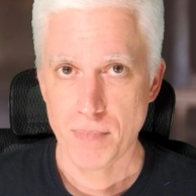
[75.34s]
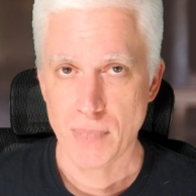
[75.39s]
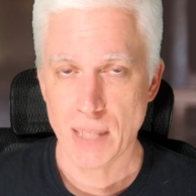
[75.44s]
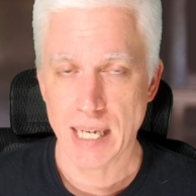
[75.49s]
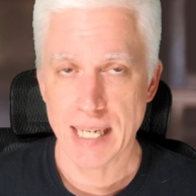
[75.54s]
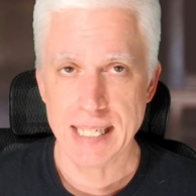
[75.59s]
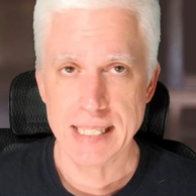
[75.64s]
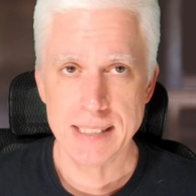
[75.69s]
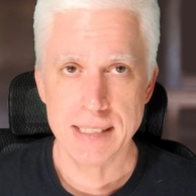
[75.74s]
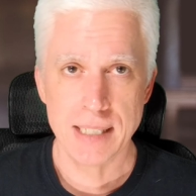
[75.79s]

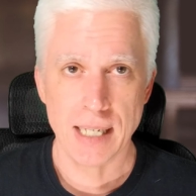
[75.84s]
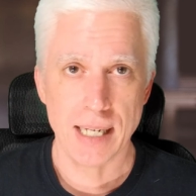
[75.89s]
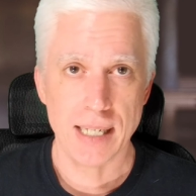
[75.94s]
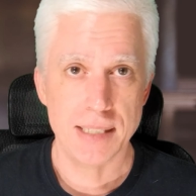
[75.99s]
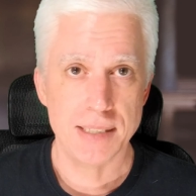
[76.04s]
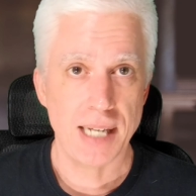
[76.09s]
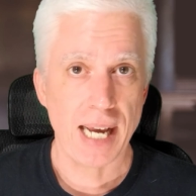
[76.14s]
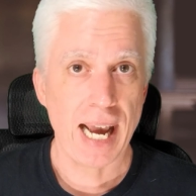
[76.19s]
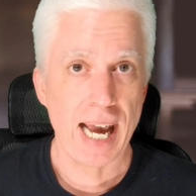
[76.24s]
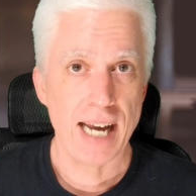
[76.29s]
And it
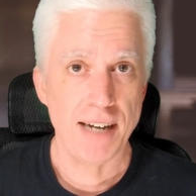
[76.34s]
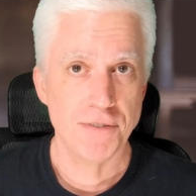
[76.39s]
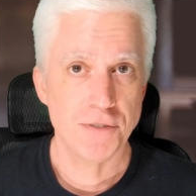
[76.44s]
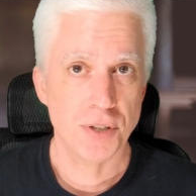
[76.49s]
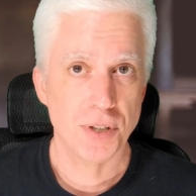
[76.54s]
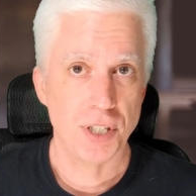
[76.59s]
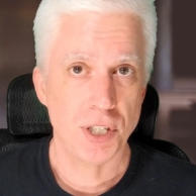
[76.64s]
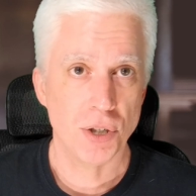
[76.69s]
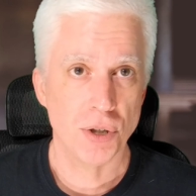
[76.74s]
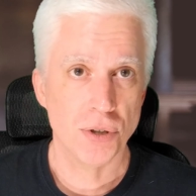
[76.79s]
says, "After
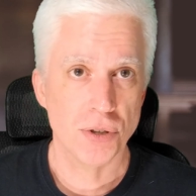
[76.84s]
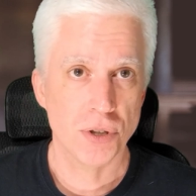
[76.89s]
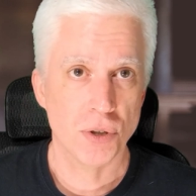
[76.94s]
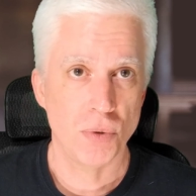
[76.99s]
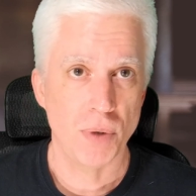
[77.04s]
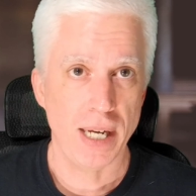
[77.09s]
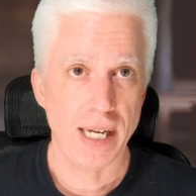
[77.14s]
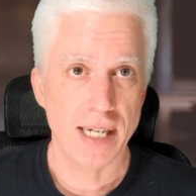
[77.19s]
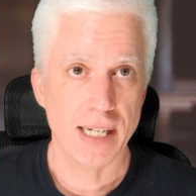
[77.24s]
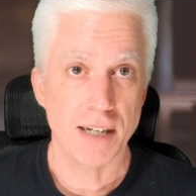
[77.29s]
the
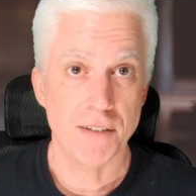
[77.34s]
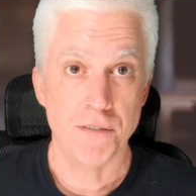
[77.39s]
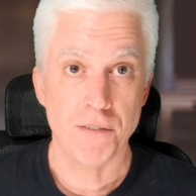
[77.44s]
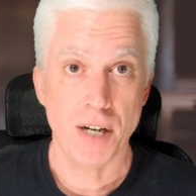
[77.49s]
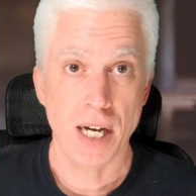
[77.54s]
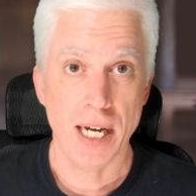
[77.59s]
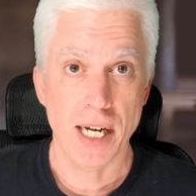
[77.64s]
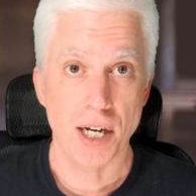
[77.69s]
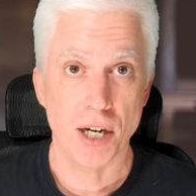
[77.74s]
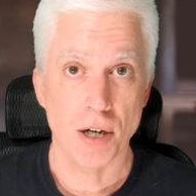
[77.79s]
earthquake a
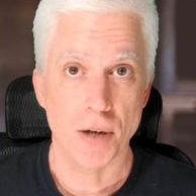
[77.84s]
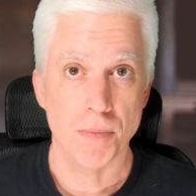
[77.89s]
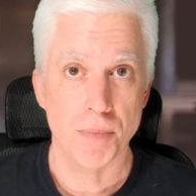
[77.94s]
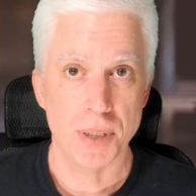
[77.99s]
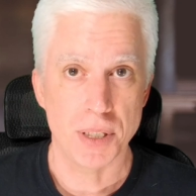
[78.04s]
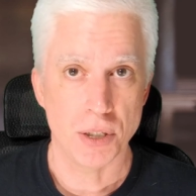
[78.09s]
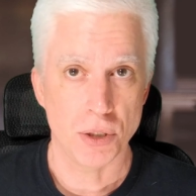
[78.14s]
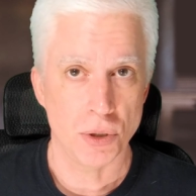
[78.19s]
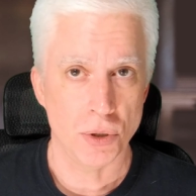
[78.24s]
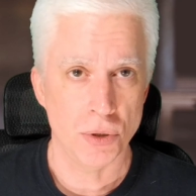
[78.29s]
fire,
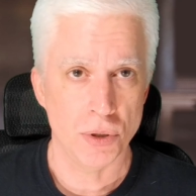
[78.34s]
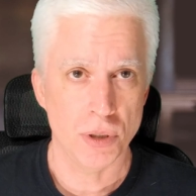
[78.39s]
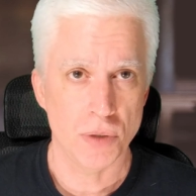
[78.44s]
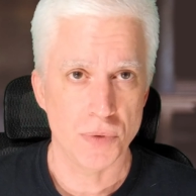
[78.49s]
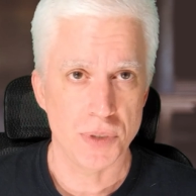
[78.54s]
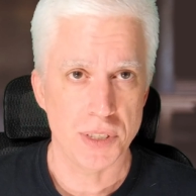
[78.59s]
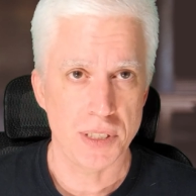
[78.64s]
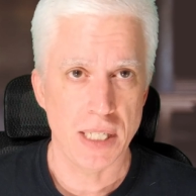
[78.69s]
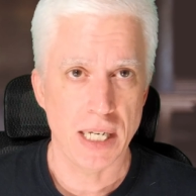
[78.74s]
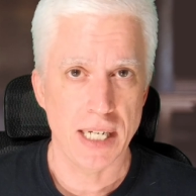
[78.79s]
but the Lord
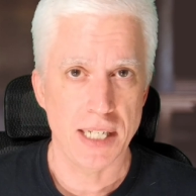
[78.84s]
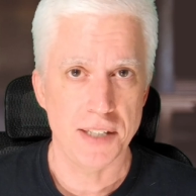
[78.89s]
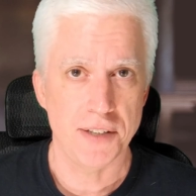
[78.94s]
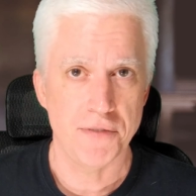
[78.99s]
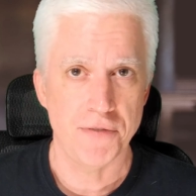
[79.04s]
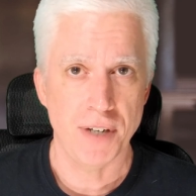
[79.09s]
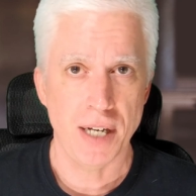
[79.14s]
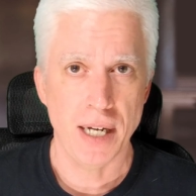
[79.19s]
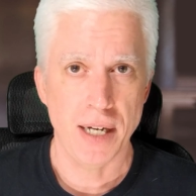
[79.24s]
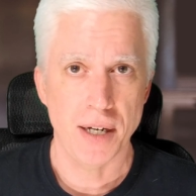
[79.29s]
was not in the
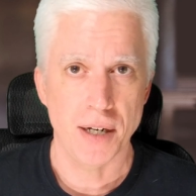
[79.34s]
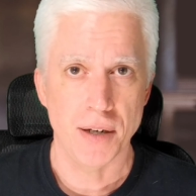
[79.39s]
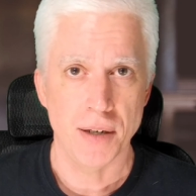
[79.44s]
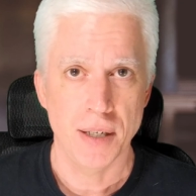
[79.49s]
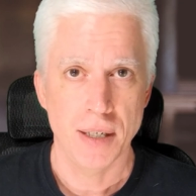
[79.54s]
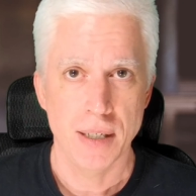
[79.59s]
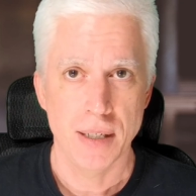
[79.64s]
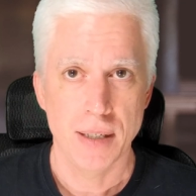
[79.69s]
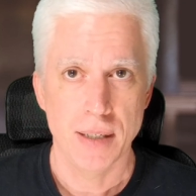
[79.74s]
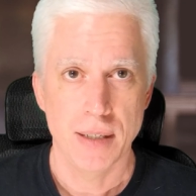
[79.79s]
fire,
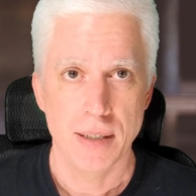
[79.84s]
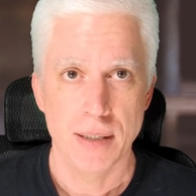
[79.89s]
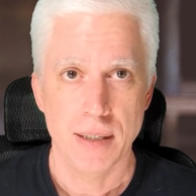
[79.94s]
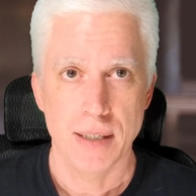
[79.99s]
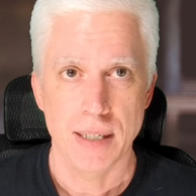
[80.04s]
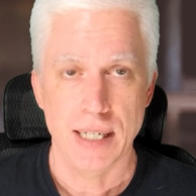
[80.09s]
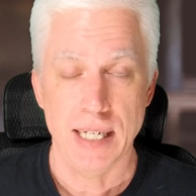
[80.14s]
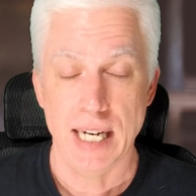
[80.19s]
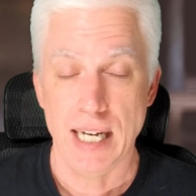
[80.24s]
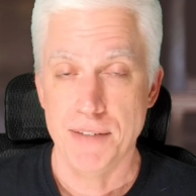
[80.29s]

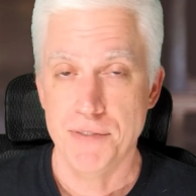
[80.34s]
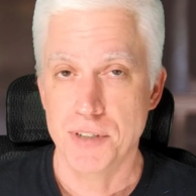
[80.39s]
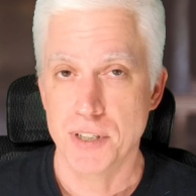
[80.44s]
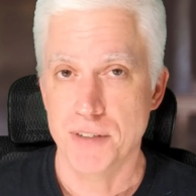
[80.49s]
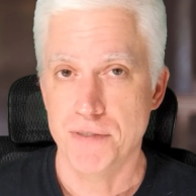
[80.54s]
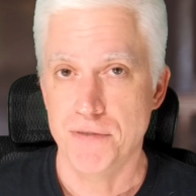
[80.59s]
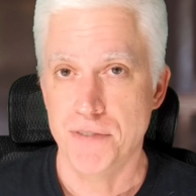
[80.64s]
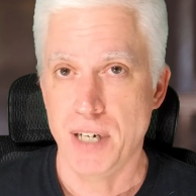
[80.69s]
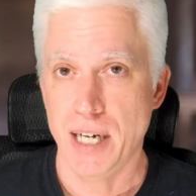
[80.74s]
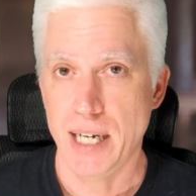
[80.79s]
and after
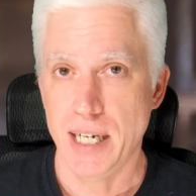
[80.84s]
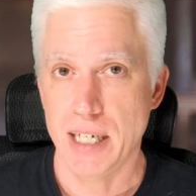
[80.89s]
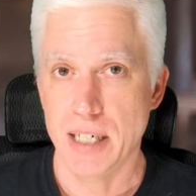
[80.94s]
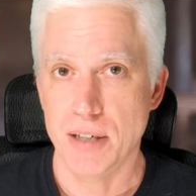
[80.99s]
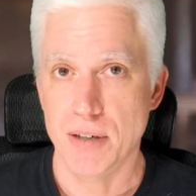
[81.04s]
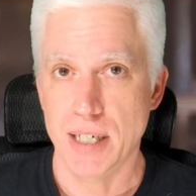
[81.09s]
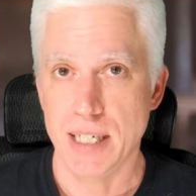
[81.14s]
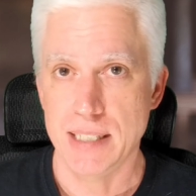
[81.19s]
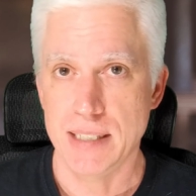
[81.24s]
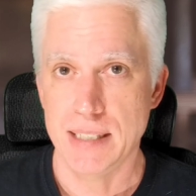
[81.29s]
the
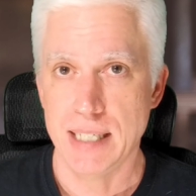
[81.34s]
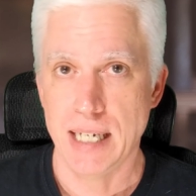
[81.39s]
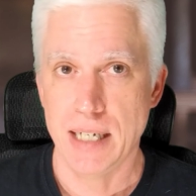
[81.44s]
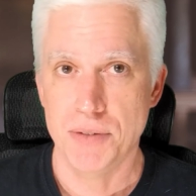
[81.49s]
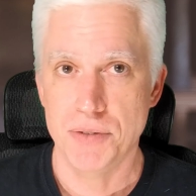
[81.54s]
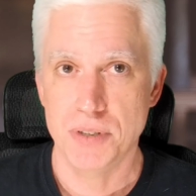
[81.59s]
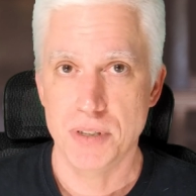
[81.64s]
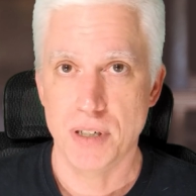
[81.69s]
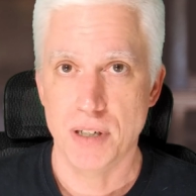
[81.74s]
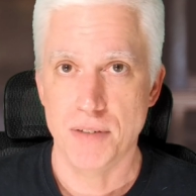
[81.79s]
fire a
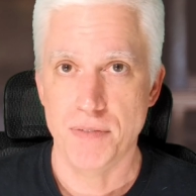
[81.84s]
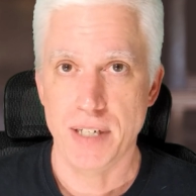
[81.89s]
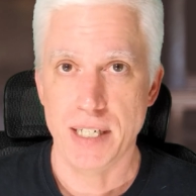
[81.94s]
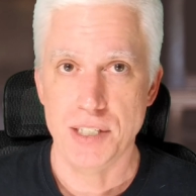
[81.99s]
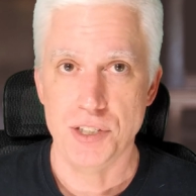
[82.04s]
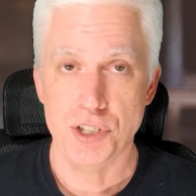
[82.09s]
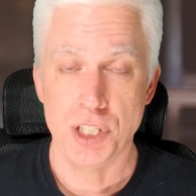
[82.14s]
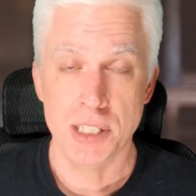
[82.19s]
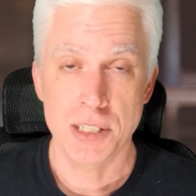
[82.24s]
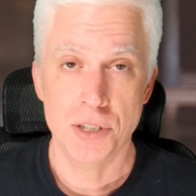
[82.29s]
sound of a
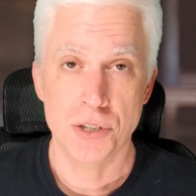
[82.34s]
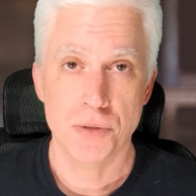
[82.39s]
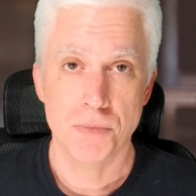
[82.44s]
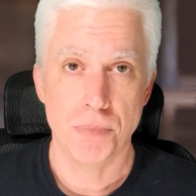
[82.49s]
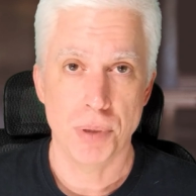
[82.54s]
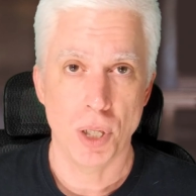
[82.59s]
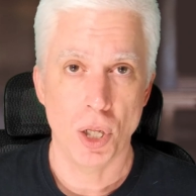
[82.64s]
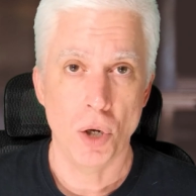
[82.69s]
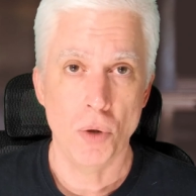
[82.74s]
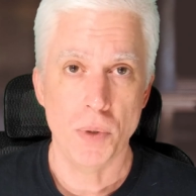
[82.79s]
gentle
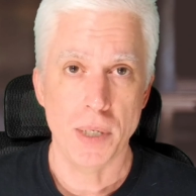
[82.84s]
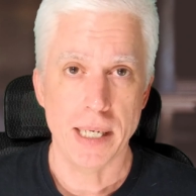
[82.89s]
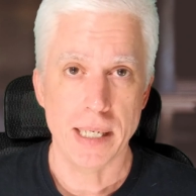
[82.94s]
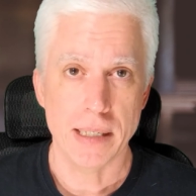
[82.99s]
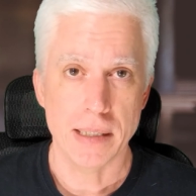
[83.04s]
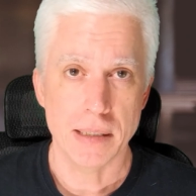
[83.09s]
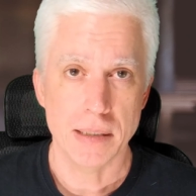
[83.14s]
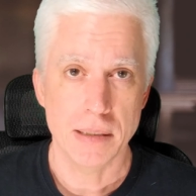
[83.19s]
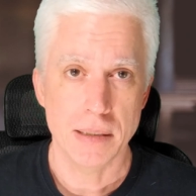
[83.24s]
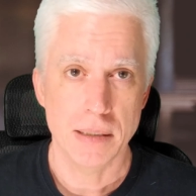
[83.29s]

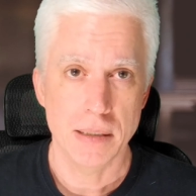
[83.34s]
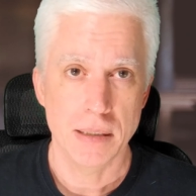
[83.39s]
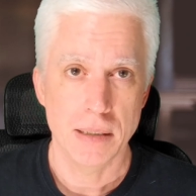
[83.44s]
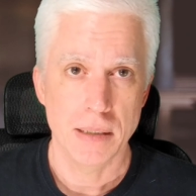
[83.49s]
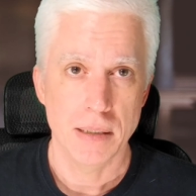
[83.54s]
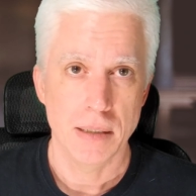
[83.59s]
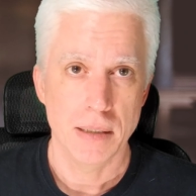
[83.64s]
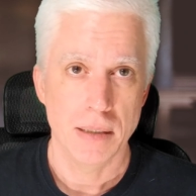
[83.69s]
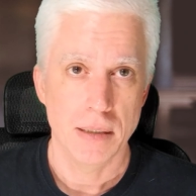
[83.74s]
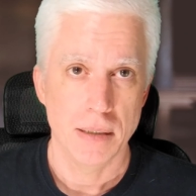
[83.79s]
blowing."
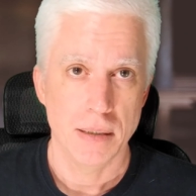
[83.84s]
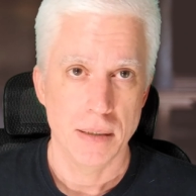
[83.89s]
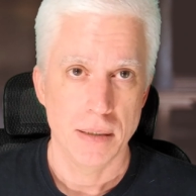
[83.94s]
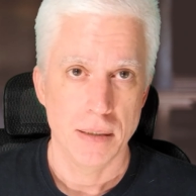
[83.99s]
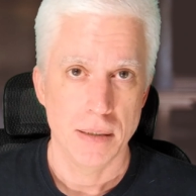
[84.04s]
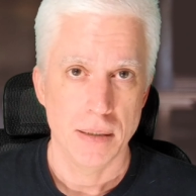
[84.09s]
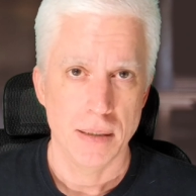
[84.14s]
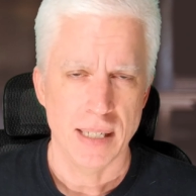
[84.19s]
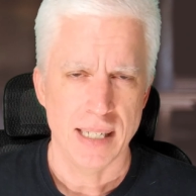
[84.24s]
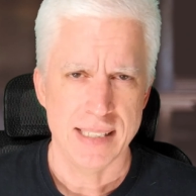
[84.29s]

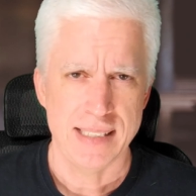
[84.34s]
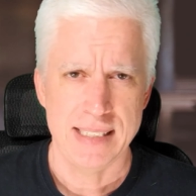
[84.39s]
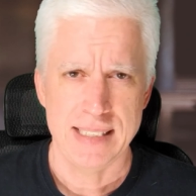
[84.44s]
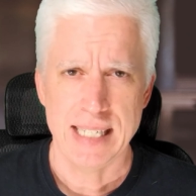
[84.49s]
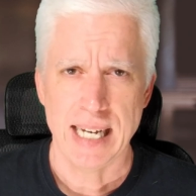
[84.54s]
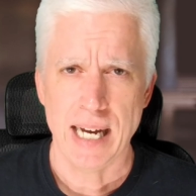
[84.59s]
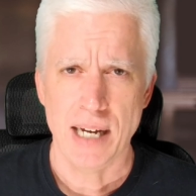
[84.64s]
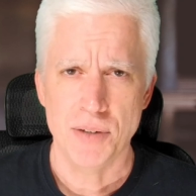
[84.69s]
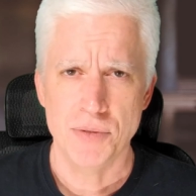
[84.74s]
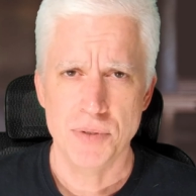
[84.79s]
A
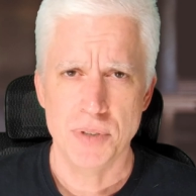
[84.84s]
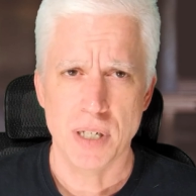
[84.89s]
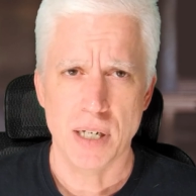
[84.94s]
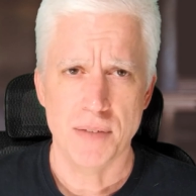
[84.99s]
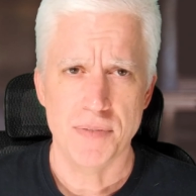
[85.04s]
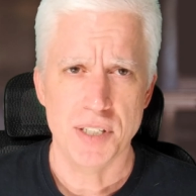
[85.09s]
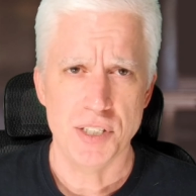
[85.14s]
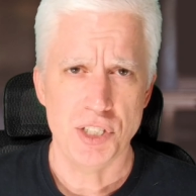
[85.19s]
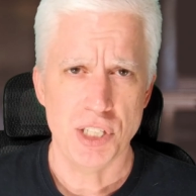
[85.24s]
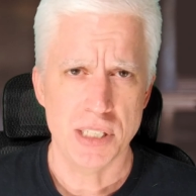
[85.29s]
sound
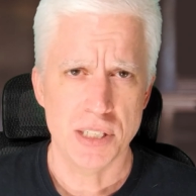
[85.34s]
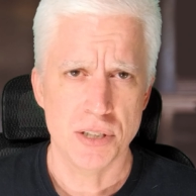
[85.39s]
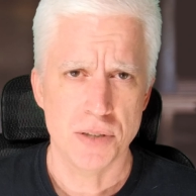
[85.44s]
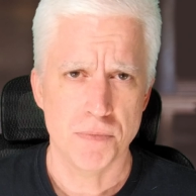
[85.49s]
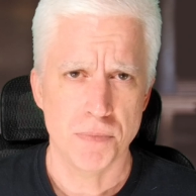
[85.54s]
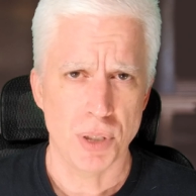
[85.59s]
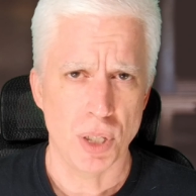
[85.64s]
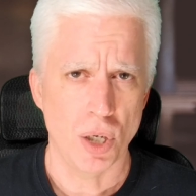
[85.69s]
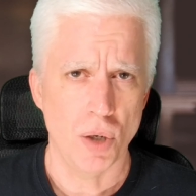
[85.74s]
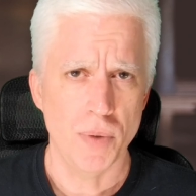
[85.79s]
of a gentle
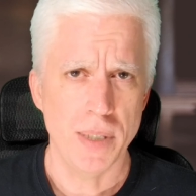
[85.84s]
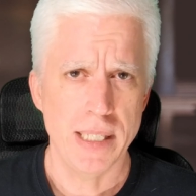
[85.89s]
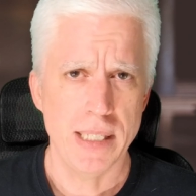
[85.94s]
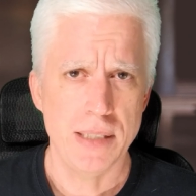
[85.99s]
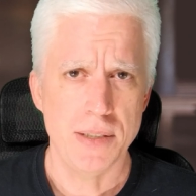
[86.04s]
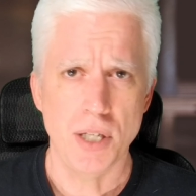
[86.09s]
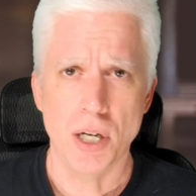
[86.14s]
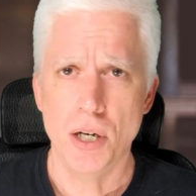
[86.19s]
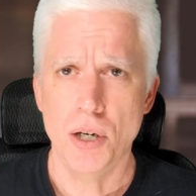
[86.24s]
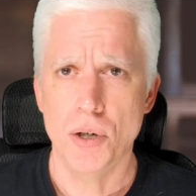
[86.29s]

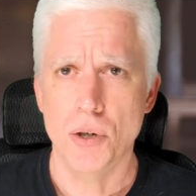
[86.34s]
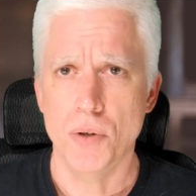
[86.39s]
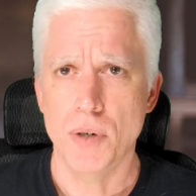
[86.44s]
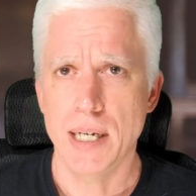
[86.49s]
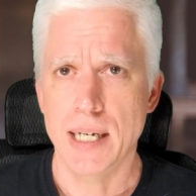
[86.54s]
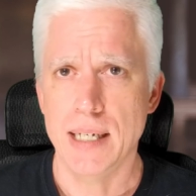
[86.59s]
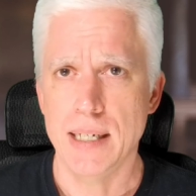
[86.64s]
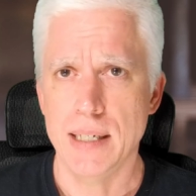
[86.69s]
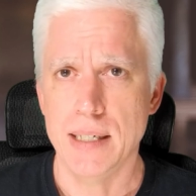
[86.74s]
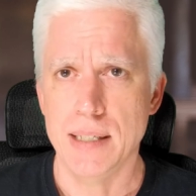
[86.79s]
blowing? No,
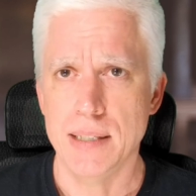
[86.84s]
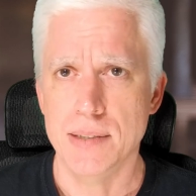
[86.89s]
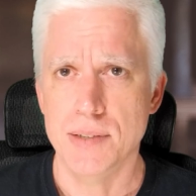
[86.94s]
a